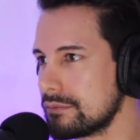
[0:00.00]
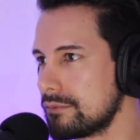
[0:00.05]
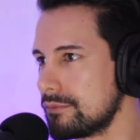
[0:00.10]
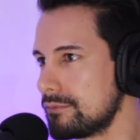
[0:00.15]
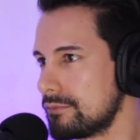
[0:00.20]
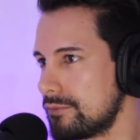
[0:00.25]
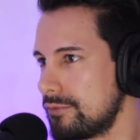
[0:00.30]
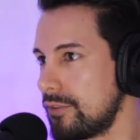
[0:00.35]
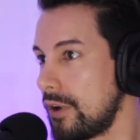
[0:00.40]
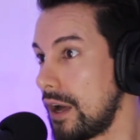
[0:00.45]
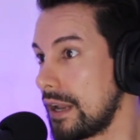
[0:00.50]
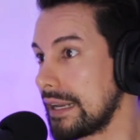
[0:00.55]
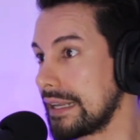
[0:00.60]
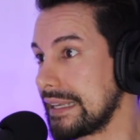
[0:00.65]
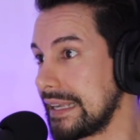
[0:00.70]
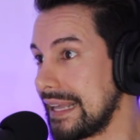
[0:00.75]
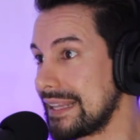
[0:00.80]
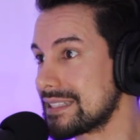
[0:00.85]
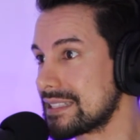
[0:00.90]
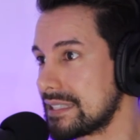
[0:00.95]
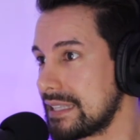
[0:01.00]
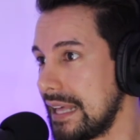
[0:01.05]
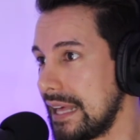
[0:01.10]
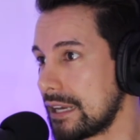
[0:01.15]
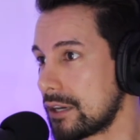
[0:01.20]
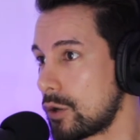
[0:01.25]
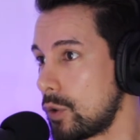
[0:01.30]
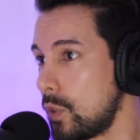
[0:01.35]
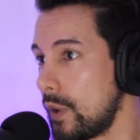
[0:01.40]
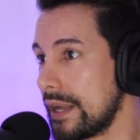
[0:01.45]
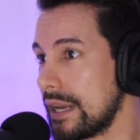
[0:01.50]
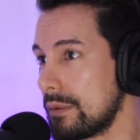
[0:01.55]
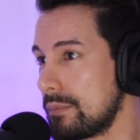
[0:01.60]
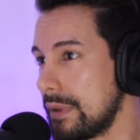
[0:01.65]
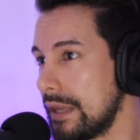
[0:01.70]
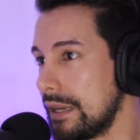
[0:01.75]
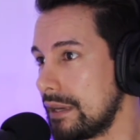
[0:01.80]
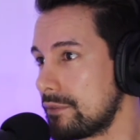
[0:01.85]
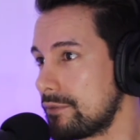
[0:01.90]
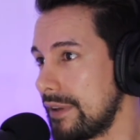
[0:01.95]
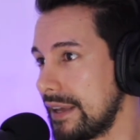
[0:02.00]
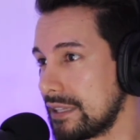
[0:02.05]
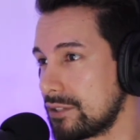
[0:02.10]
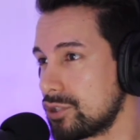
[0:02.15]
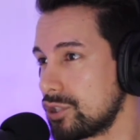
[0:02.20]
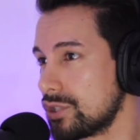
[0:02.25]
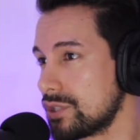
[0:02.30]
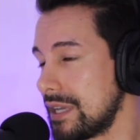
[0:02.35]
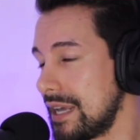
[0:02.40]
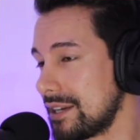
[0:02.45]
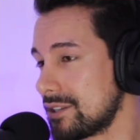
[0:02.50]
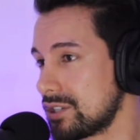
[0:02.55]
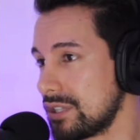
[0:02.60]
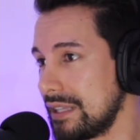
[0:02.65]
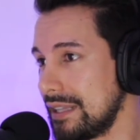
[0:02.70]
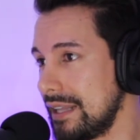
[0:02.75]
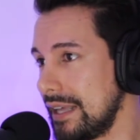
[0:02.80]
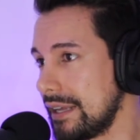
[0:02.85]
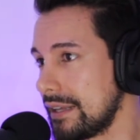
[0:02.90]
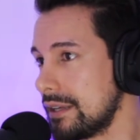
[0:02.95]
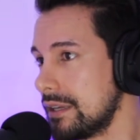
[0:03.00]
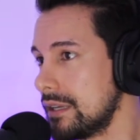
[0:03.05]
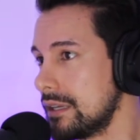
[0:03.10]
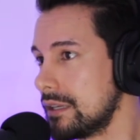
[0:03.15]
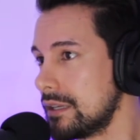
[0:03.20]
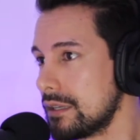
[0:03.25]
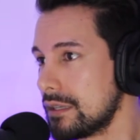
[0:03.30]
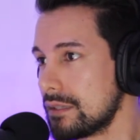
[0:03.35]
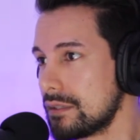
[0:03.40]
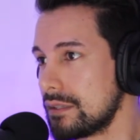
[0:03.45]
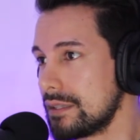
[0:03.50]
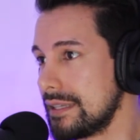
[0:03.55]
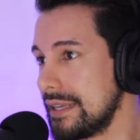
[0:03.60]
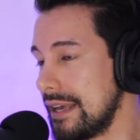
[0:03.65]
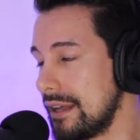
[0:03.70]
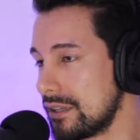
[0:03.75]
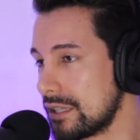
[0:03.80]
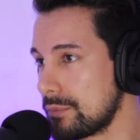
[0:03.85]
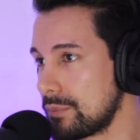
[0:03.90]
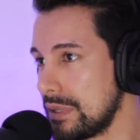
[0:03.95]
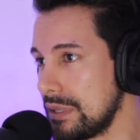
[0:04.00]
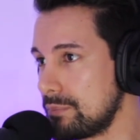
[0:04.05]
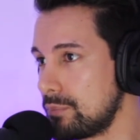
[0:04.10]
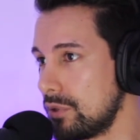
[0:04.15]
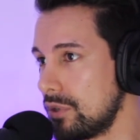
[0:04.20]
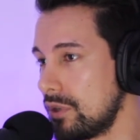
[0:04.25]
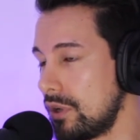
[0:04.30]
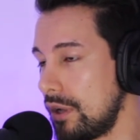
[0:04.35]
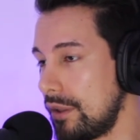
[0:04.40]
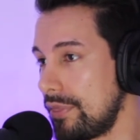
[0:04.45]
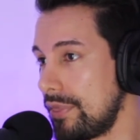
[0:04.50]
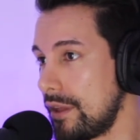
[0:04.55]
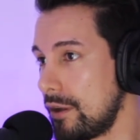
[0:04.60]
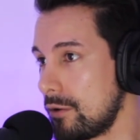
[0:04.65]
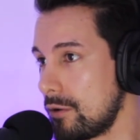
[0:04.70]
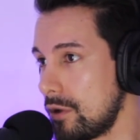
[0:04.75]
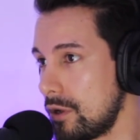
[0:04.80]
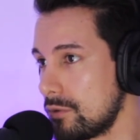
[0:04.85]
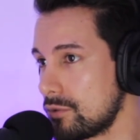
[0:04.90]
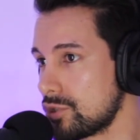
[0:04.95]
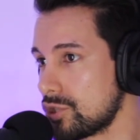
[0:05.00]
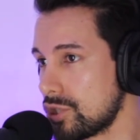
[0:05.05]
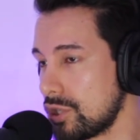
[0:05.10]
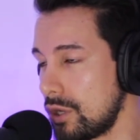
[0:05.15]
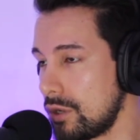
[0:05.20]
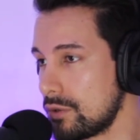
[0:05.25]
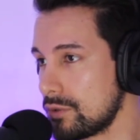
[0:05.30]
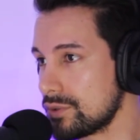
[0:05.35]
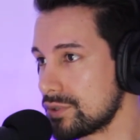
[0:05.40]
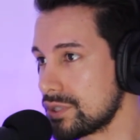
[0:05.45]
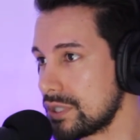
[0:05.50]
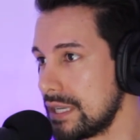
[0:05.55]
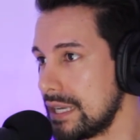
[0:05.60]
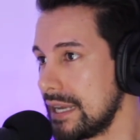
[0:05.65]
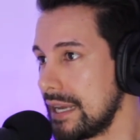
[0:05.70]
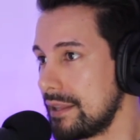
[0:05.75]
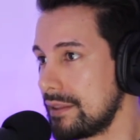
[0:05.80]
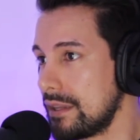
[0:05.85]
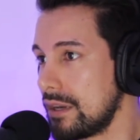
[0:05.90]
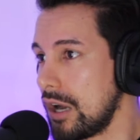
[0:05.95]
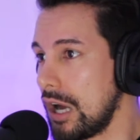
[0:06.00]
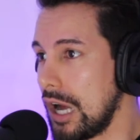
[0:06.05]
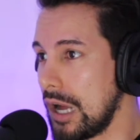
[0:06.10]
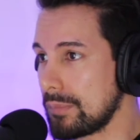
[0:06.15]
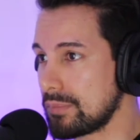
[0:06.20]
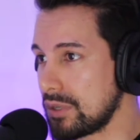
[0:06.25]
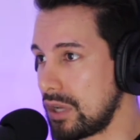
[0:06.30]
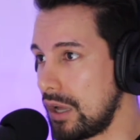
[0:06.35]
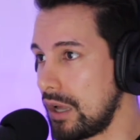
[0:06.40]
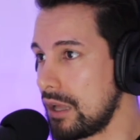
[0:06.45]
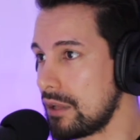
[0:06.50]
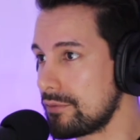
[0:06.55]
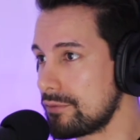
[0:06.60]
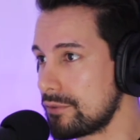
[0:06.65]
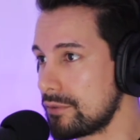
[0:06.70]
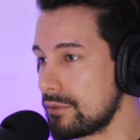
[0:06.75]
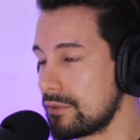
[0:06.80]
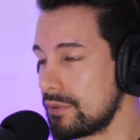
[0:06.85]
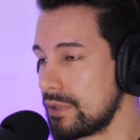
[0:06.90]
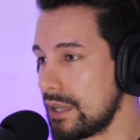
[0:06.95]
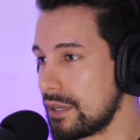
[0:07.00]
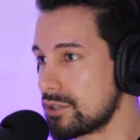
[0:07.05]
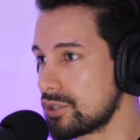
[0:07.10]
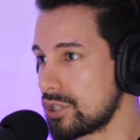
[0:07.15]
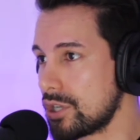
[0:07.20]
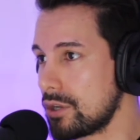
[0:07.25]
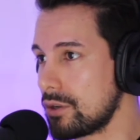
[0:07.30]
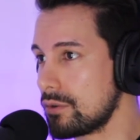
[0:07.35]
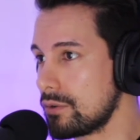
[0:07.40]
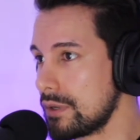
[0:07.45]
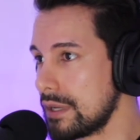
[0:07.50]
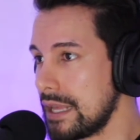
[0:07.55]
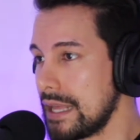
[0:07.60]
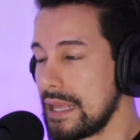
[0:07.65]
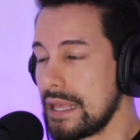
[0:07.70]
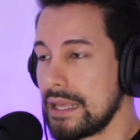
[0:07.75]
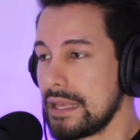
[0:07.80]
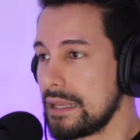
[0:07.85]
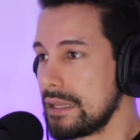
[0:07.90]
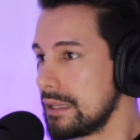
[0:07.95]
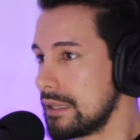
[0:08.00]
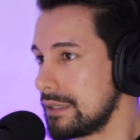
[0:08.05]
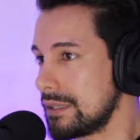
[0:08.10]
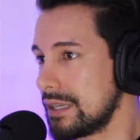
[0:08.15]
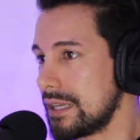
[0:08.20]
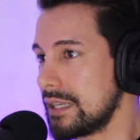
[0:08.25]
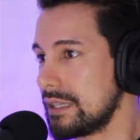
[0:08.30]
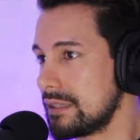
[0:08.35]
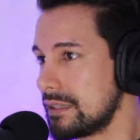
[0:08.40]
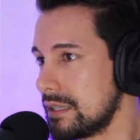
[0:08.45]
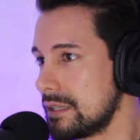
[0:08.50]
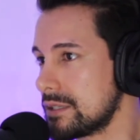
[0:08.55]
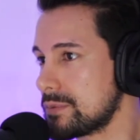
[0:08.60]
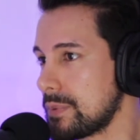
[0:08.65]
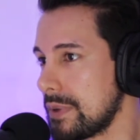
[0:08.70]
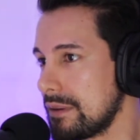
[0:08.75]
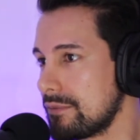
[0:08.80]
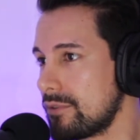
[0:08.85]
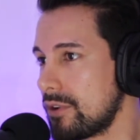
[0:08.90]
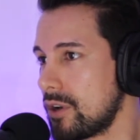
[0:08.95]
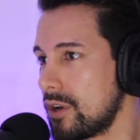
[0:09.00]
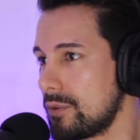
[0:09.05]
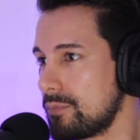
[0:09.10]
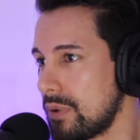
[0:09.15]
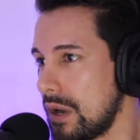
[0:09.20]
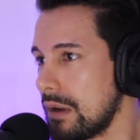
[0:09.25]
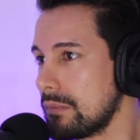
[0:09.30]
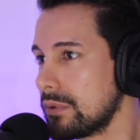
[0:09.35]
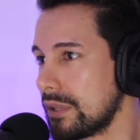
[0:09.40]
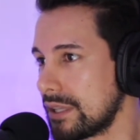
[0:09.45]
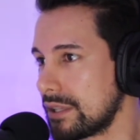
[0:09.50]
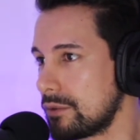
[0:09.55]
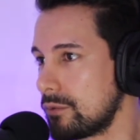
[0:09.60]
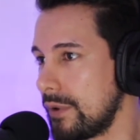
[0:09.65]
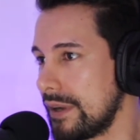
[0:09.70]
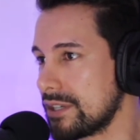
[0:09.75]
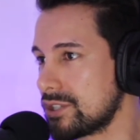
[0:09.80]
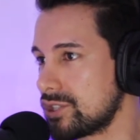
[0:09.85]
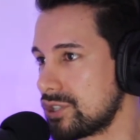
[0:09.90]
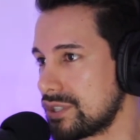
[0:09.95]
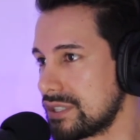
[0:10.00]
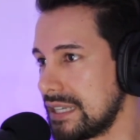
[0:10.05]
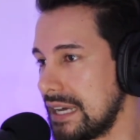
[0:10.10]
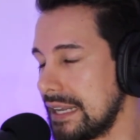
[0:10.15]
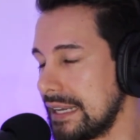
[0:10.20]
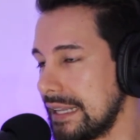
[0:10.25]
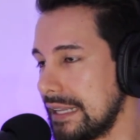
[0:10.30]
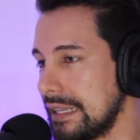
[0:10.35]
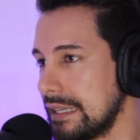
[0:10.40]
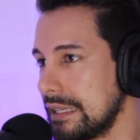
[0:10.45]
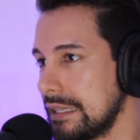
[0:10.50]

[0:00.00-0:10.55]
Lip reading: fought against that quite a bit. In fact, she's actually yelled at people on their own shows and then hopped off that show. It's been very public the way she's done it.